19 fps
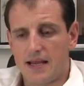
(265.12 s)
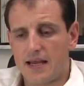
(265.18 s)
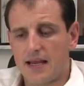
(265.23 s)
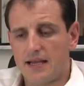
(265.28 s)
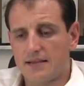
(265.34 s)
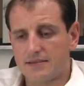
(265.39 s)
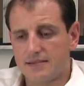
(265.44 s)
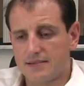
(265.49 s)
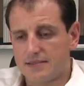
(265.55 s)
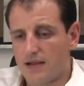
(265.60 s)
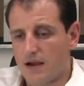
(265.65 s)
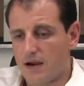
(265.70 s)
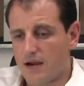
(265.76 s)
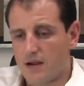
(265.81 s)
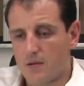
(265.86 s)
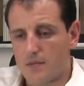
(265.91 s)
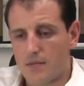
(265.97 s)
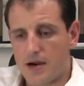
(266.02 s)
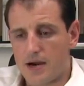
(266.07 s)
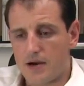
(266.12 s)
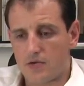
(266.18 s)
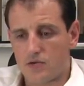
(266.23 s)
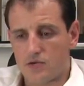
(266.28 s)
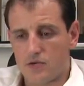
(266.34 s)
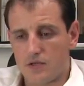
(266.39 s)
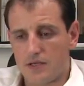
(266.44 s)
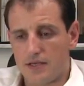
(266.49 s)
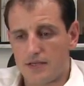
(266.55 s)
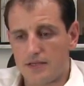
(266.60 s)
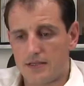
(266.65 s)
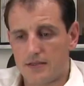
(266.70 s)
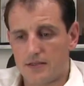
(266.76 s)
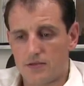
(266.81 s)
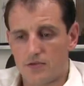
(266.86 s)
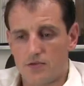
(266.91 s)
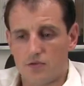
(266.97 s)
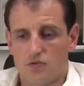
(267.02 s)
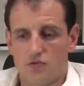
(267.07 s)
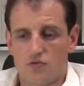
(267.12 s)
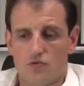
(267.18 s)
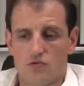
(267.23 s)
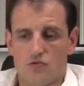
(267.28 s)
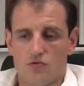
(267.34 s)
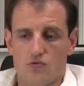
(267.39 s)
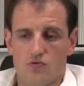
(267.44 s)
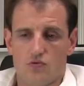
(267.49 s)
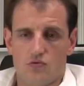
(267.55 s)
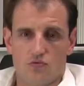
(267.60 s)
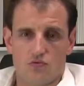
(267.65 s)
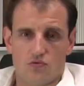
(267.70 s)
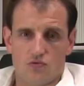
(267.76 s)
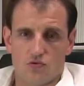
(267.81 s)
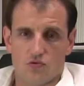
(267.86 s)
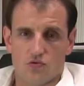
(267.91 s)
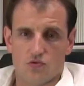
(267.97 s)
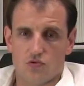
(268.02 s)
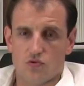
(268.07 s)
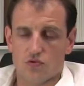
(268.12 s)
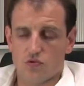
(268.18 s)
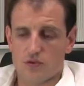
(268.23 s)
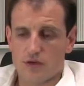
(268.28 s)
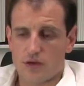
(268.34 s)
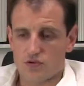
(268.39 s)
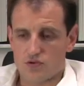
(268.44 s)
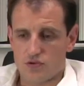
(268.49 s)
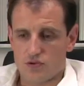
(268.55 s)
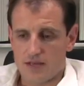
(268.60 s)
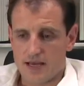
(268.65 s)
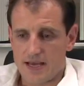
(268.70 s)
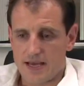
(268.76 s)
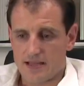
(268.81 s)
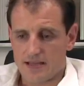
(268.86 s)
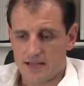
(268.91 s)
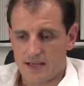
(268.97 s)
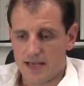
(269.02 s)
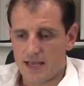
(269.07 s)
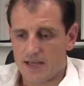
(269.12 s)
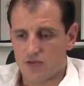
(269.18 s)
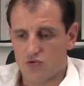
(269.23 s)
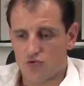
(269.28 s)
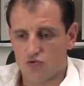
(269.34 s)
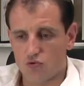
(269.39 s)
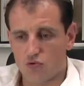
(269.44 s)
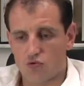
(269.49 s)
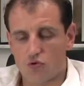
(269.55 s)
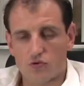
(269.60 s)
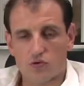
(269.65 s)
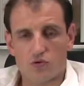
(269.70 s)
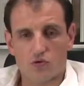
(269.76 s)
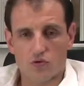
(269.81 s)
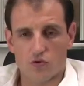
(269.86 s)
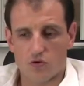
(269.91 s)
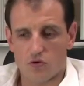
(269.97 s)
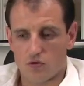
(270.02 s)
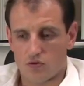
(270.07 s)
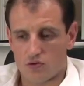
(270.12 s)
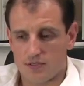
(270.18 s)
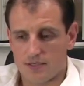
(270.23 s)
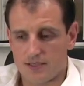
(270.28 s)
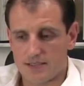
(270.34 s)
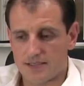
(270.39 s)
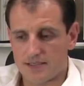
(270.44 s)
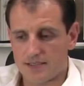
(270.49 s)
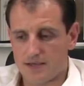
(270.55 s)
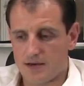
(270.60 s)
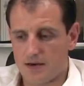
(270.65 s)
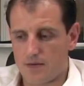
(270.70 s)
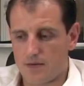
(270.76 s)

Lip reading: and starting about in 2008, it took on this